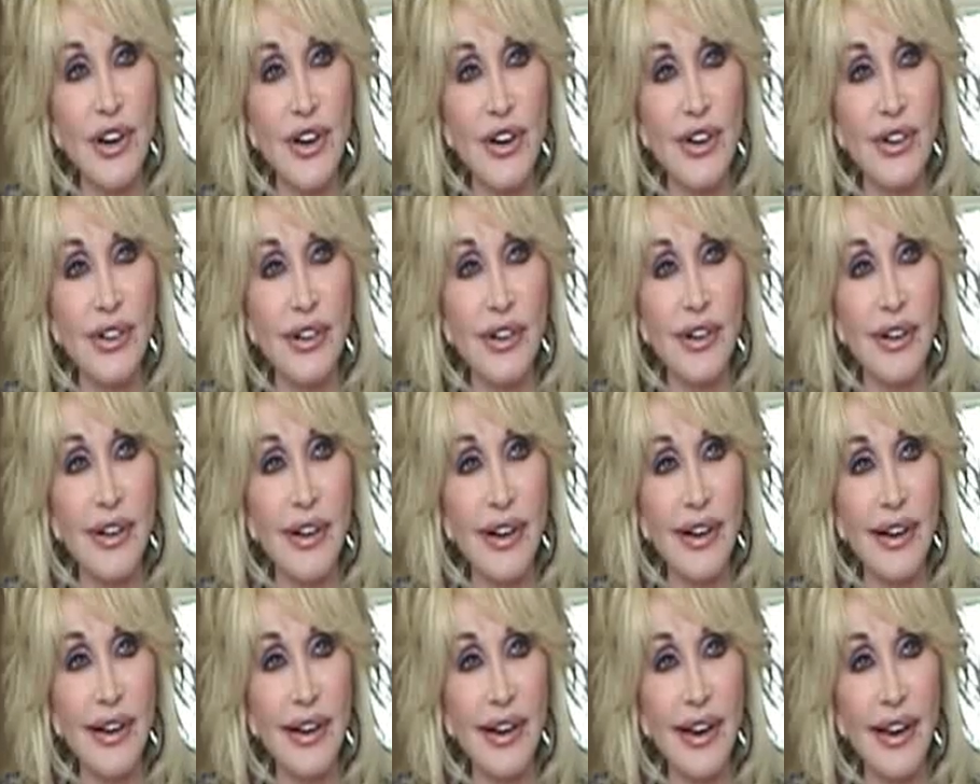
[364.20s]
long
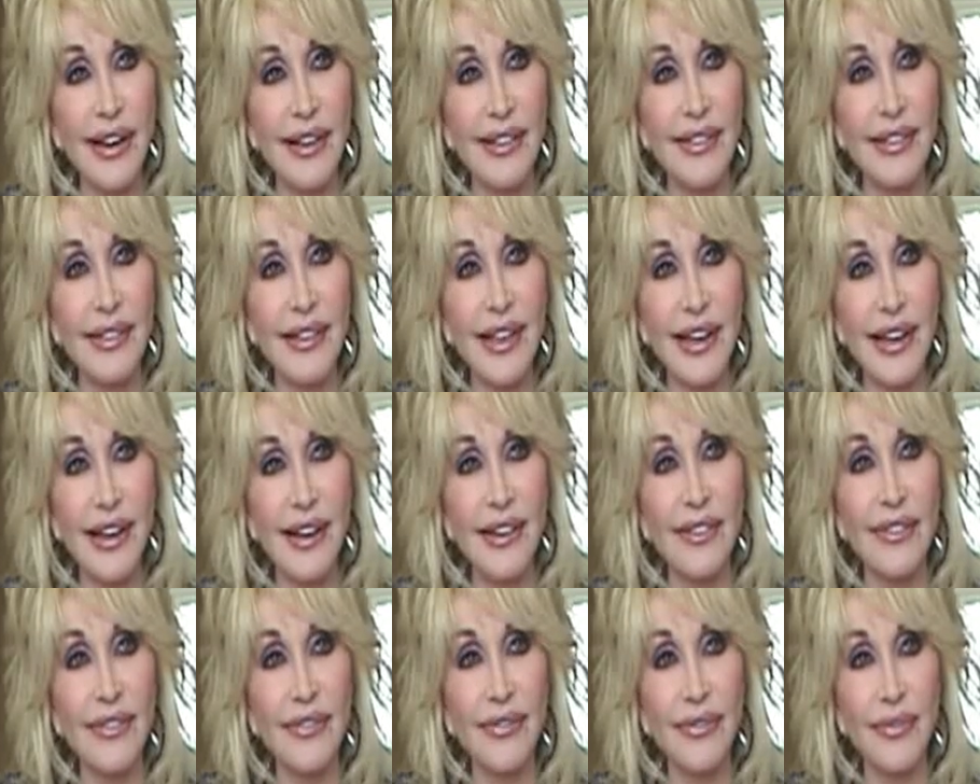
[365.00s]
and that
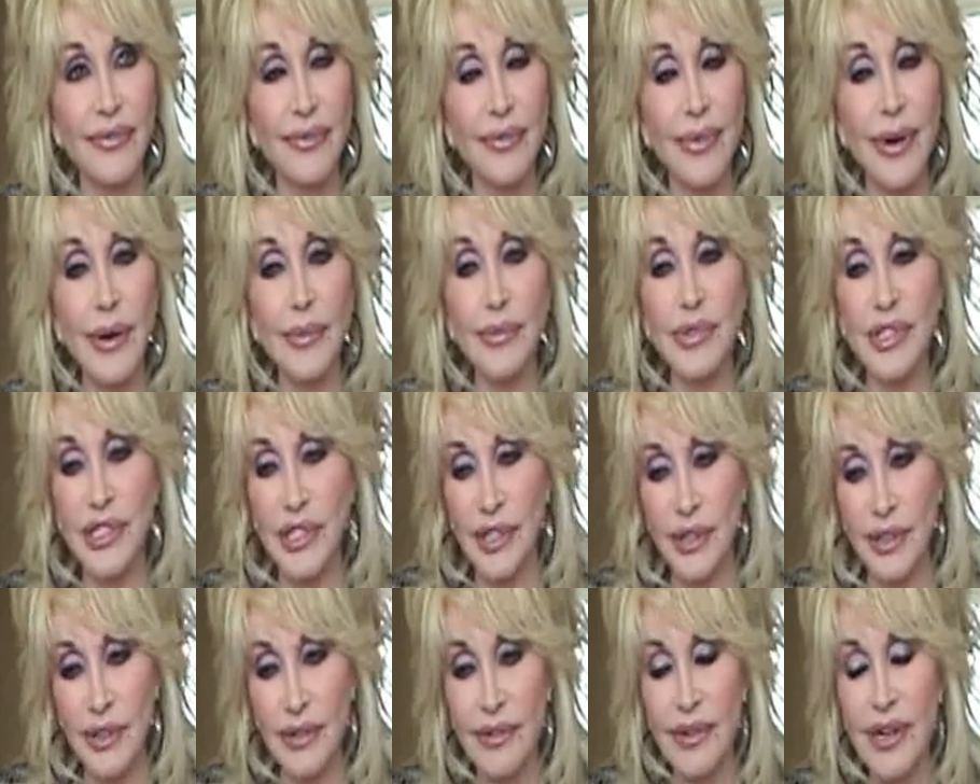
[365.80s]
I'm
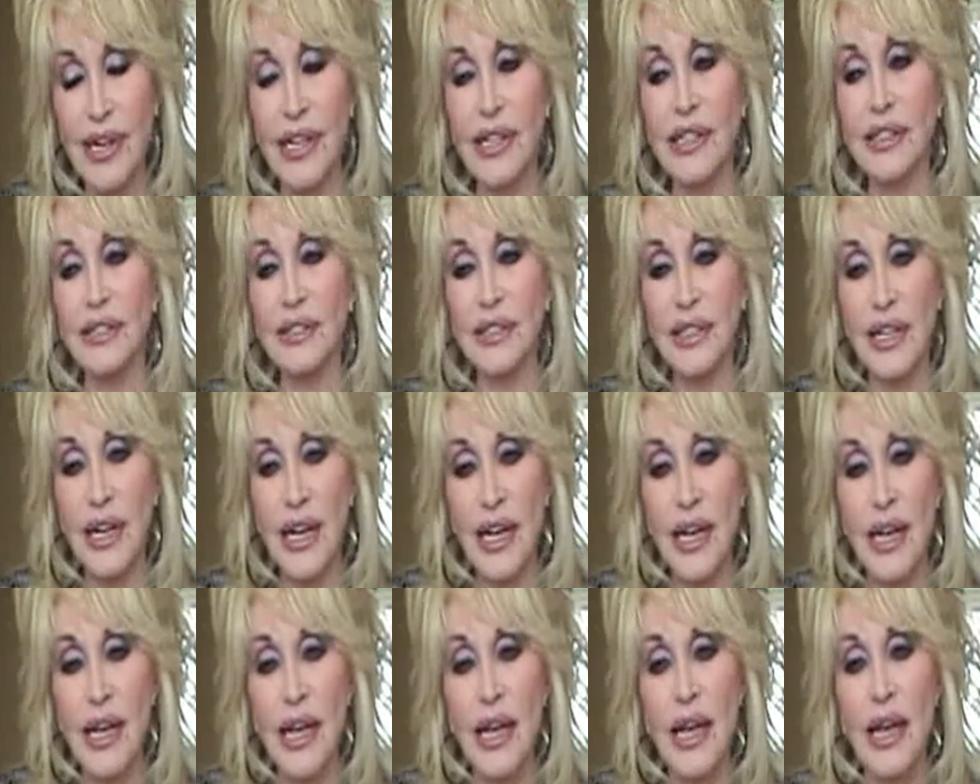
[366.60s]
still around.
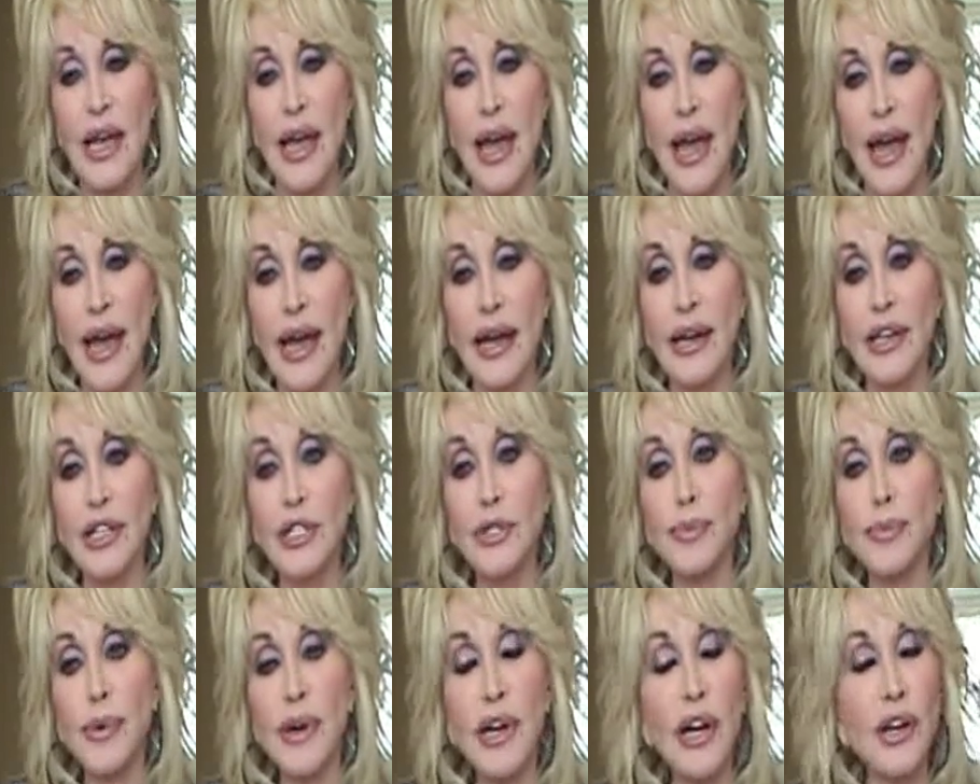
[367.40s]
And
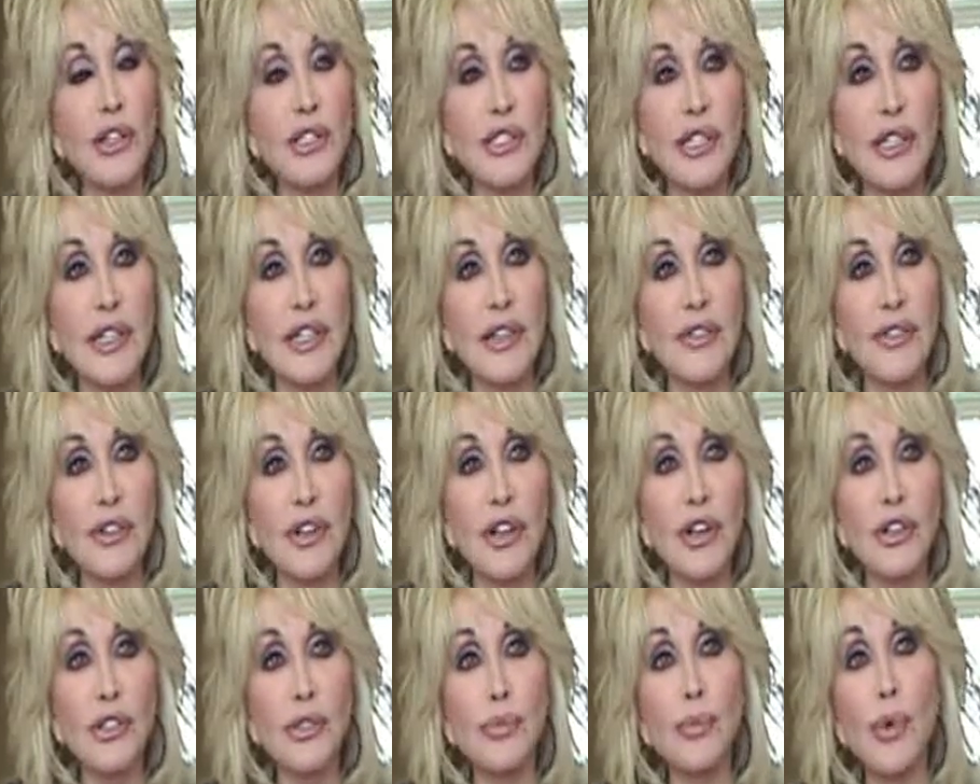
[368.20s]
it's because I never
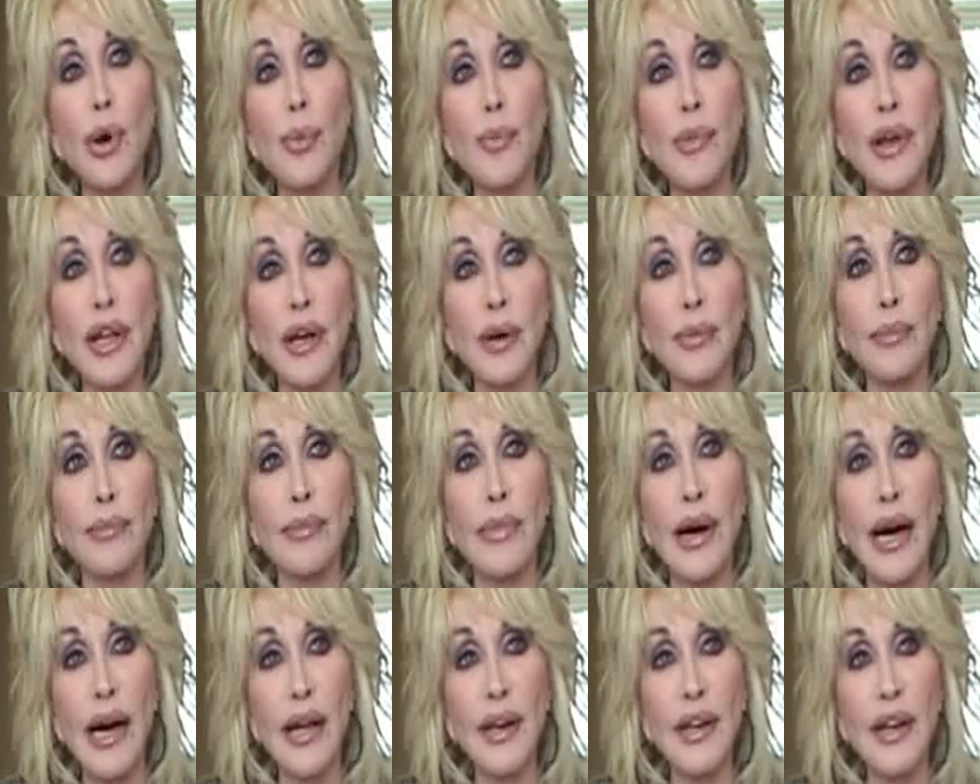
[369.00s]
lost
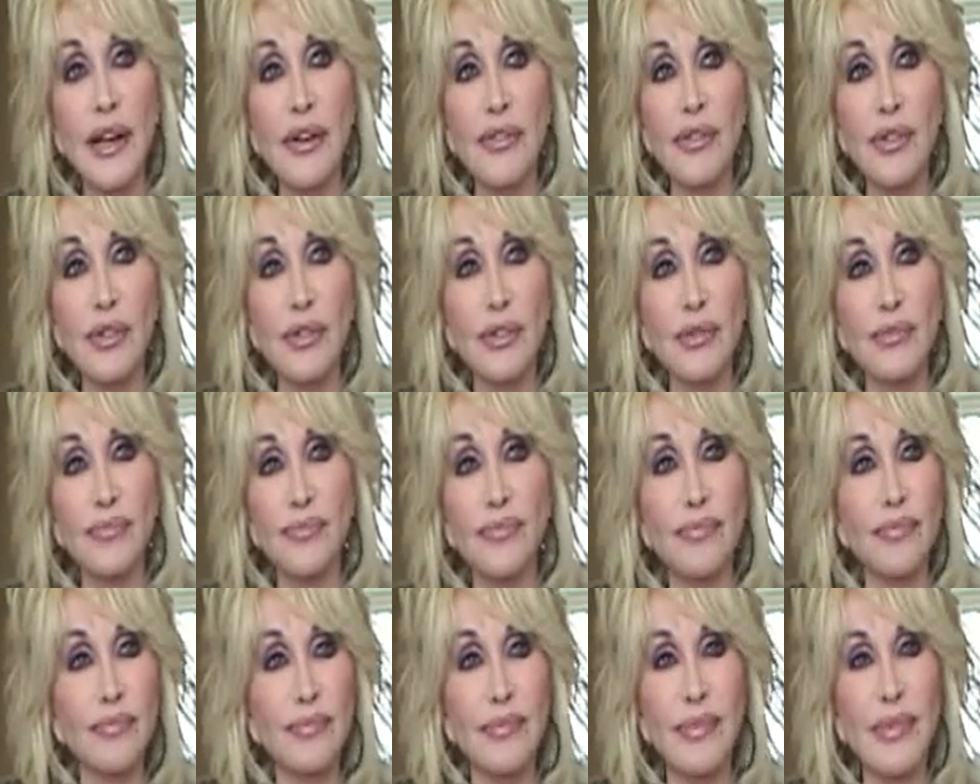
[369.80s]
momentum. I never,
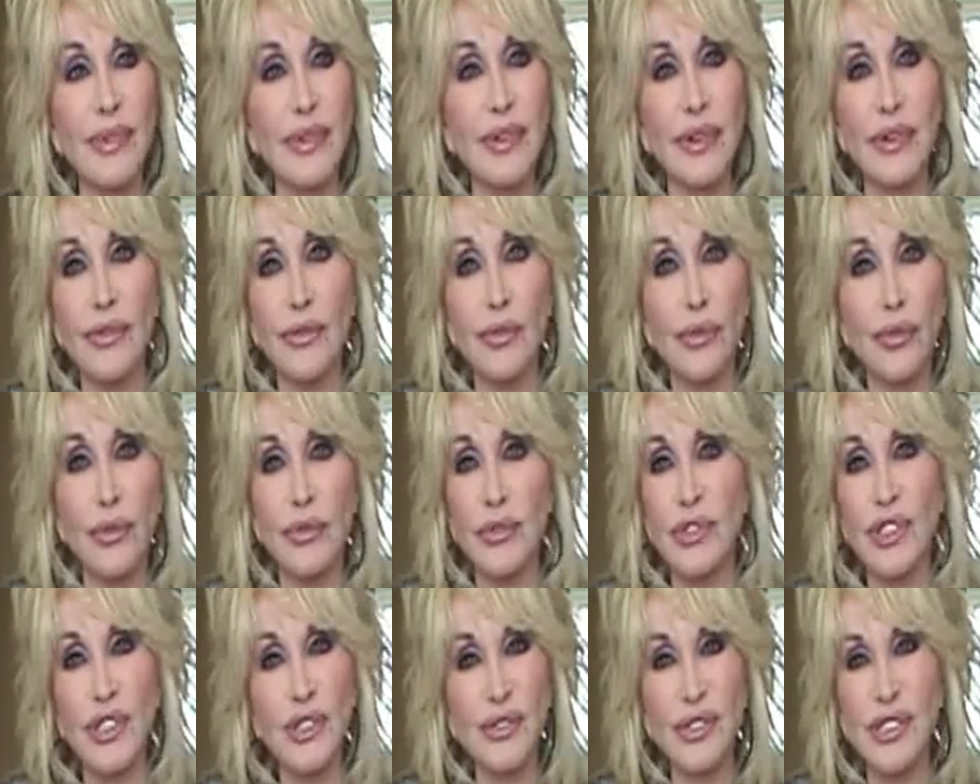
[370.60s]

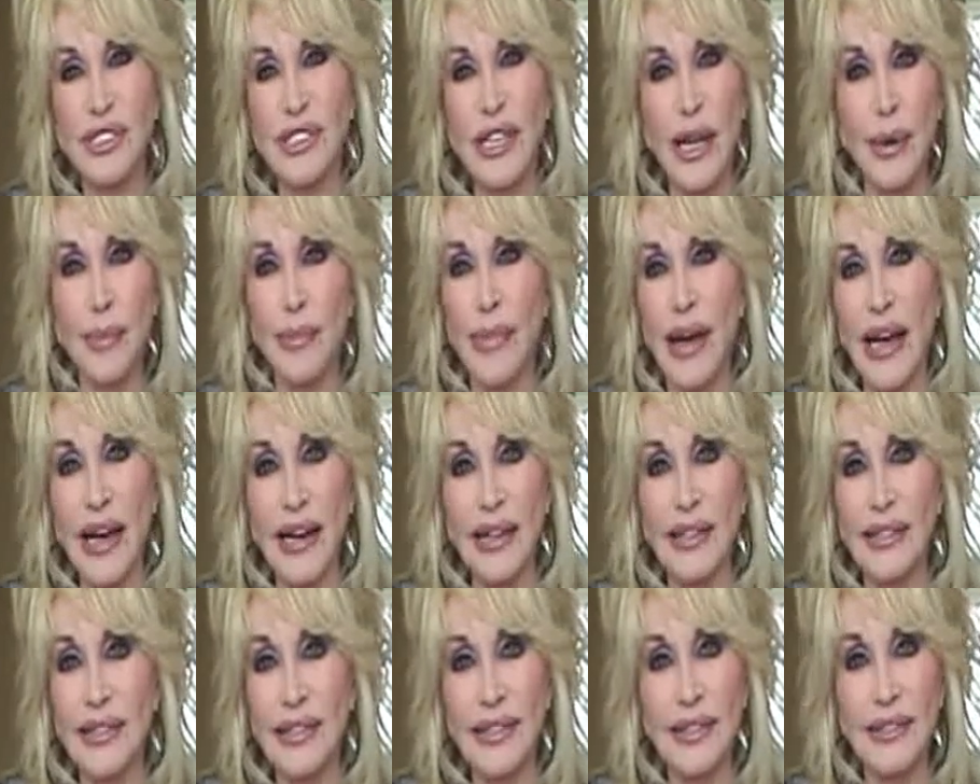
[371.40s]
set
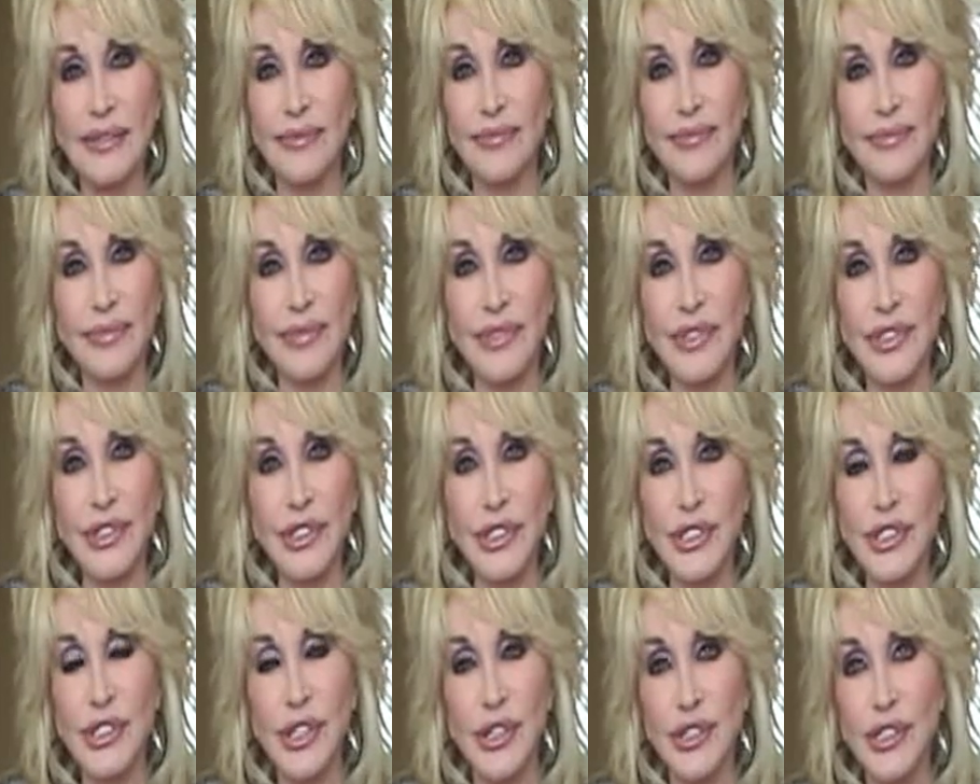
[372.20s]
back to
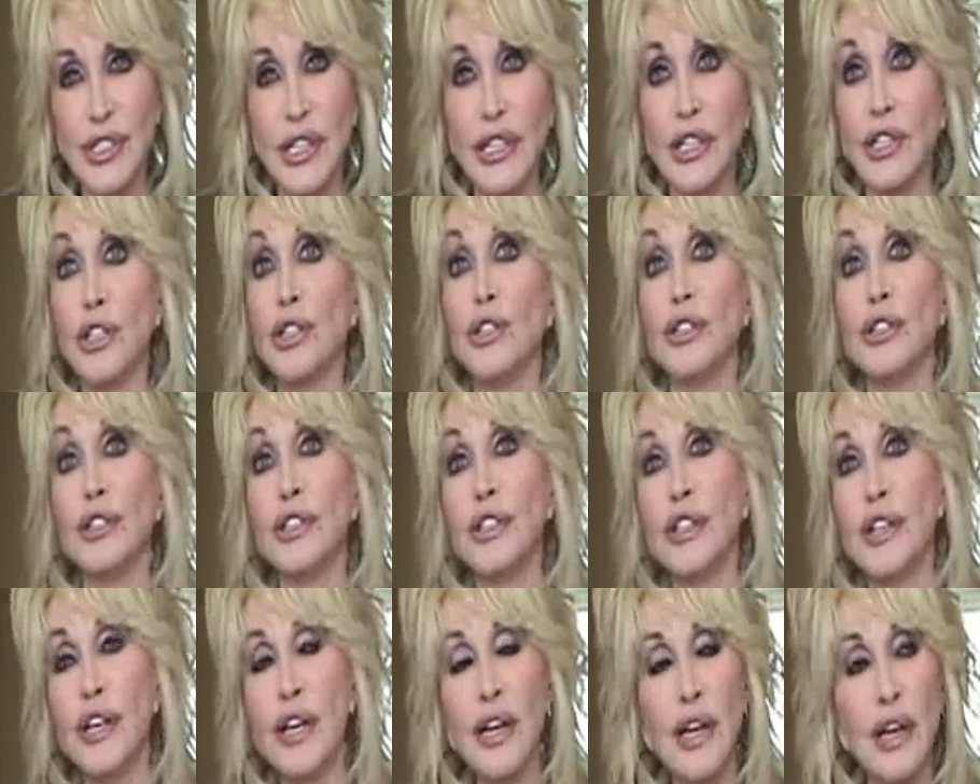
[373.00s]
just because I
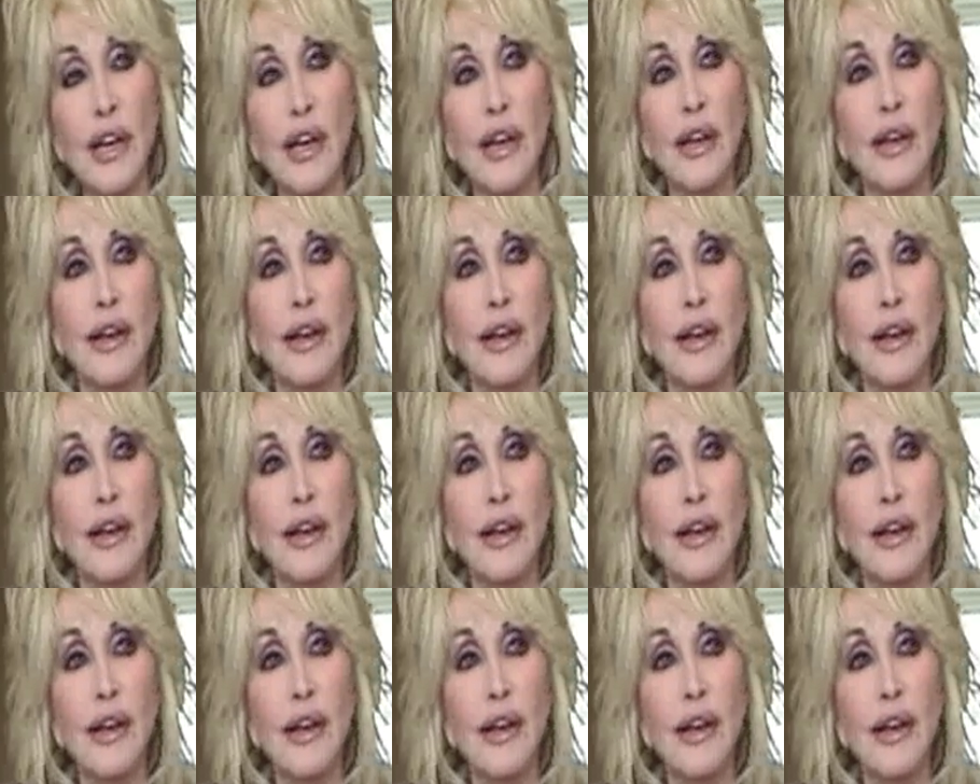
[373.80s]
could,